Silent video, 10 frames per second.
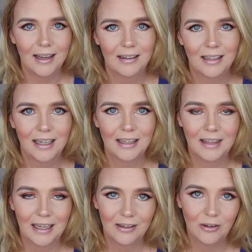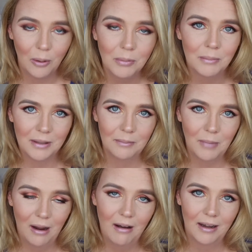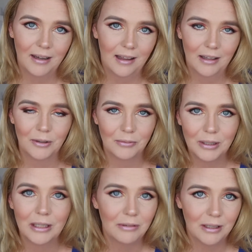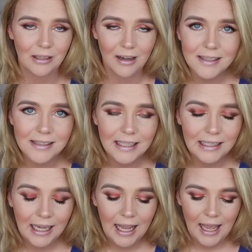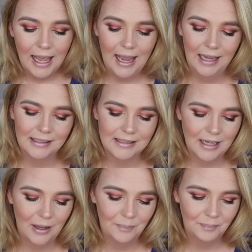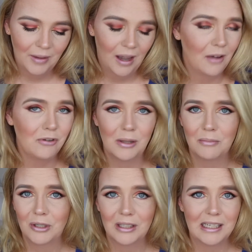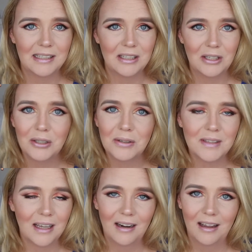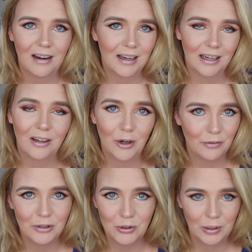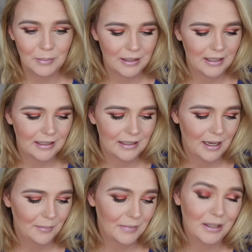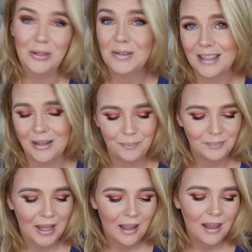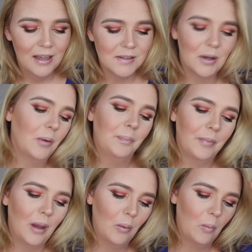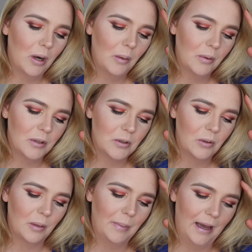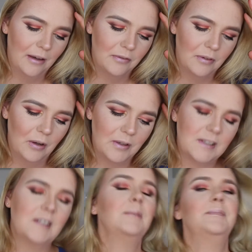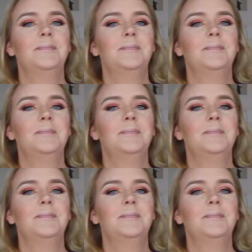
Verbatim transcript: colour, they complement my eye colour really, really nicely and um, I find them really easy to use and, and I get a lot of enjoyment in, um, in using them. So what I want to talk about first